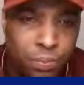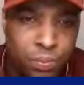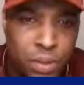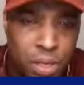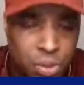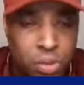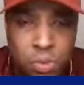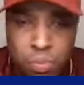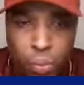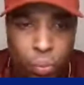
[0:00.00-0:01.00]
As good as
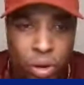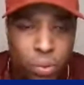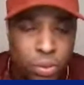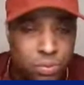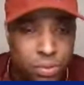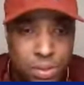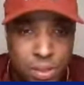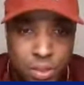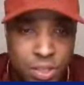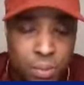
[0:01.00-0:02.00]
Ben White was for us in the
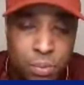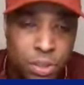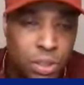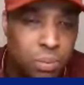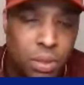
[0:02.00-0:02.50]
championship,